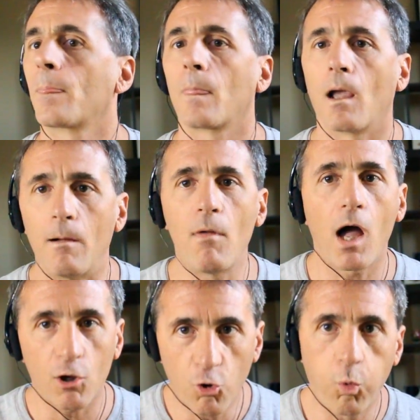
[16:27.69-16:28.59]
I'm
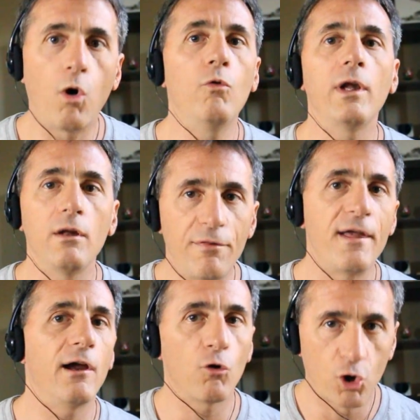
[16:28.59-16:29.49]
not quoting
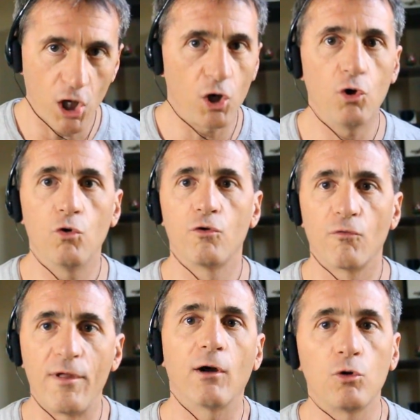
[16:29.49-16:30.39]
their code or
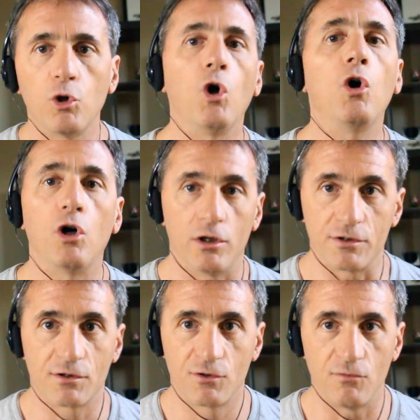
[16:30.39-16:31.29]
their
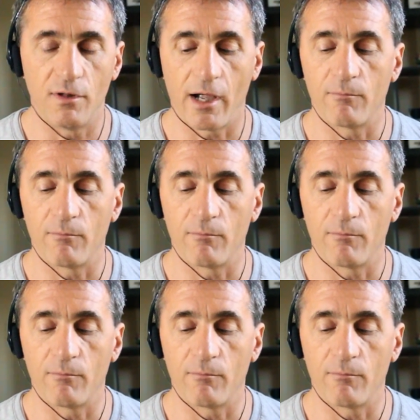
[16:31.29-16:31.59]
laws to them.